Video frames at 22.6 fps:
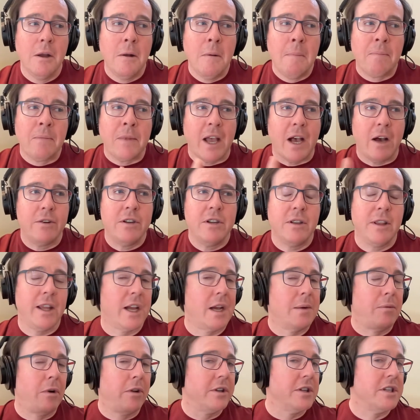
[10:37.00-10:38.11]
how do you think
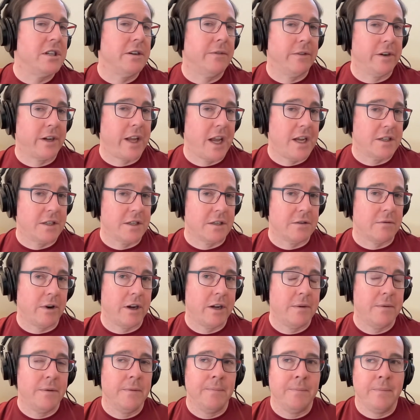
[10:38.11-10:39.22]
of all these different cases,
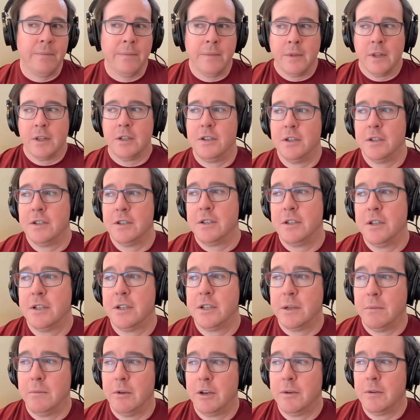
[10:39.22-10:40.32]
right? Does does
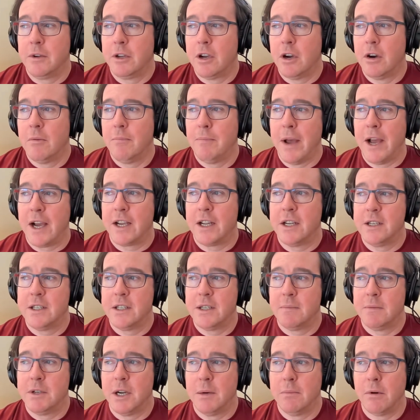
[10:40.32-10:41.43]
someone go back in
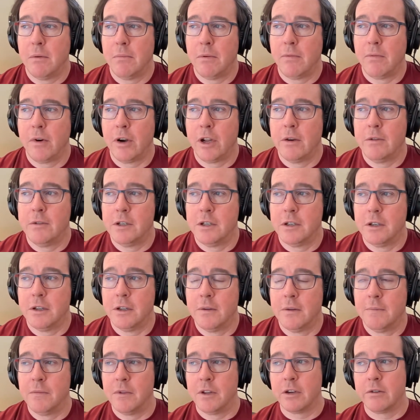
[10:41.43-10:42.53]
September before we go into
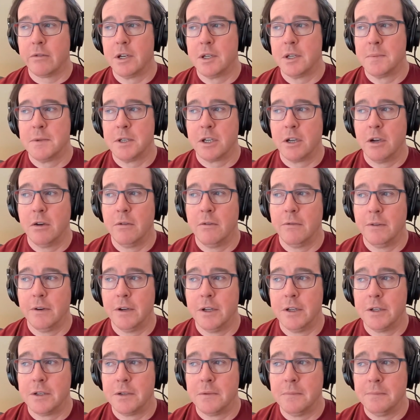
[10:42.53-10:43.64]
the the Christmas code
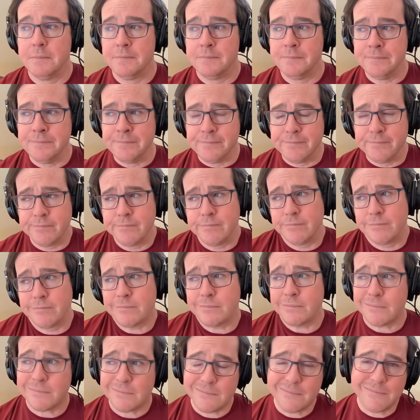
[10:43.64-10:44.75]
freeze?
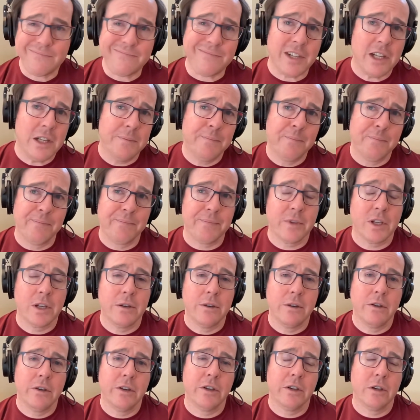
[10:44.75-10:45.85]
Hmm,
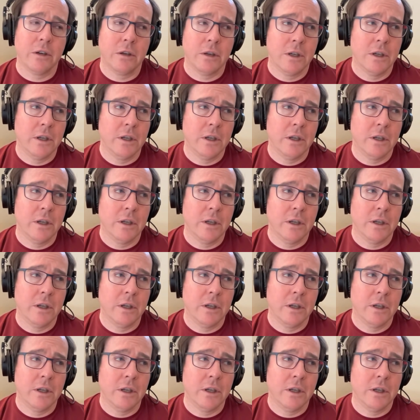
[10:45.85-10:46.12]
New Year